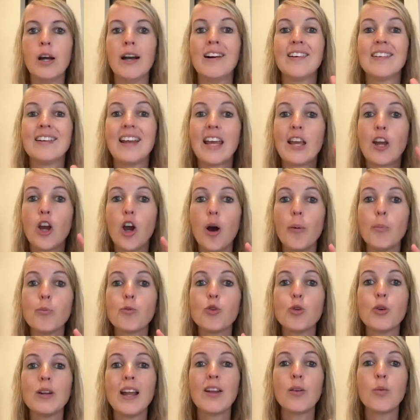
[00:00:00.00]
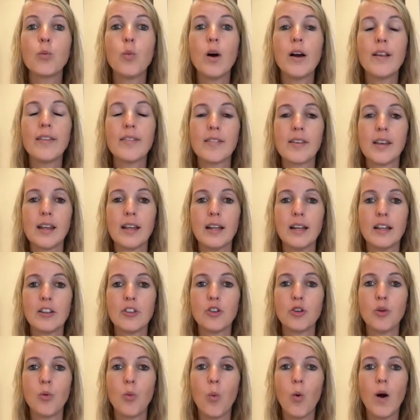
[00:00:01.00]
they come to that one thing that
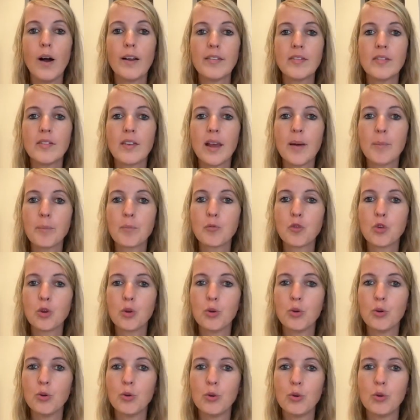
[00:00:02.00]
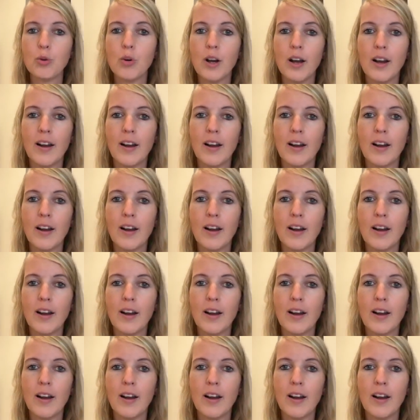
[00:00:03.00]
you want them to